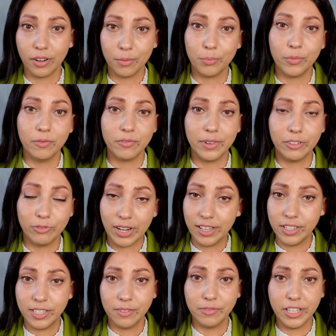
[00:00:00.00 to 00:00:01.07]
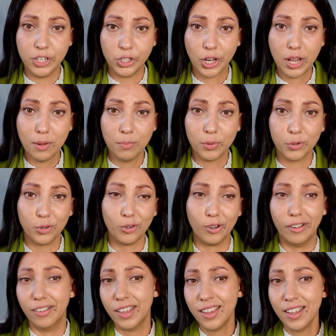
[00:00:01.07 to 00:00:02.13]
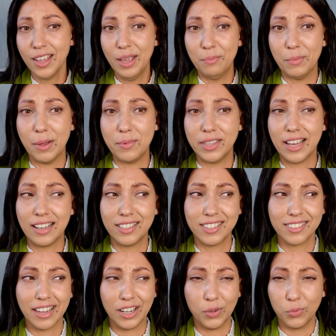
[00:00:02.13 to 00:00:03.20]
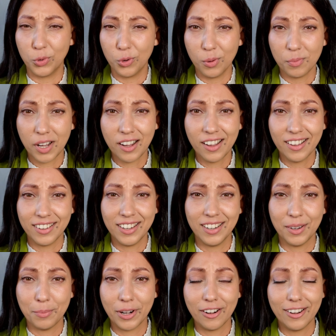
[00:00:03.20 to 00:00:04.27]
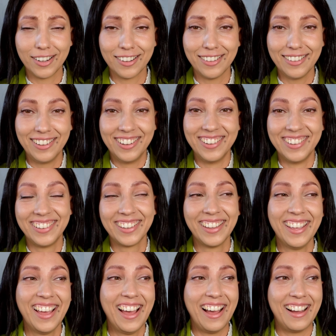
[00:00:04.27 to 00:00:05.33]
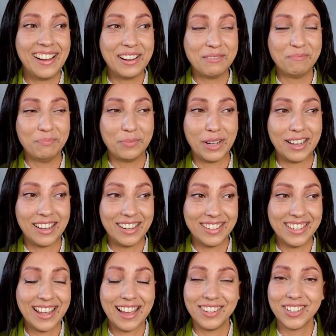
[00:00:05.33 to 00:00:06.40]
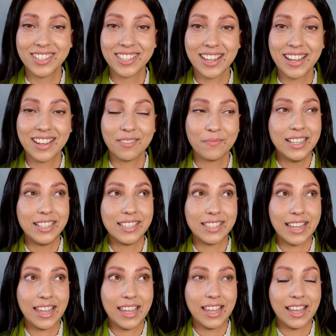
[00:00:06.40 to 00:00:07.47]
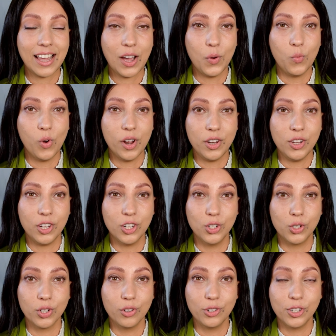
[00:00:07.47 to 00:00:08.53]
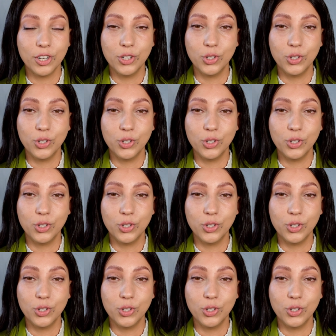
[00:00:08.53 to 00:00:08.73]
and get something relatively cheap, or maybe that's like Walmart in America. But yeah, just like seeing what you can do to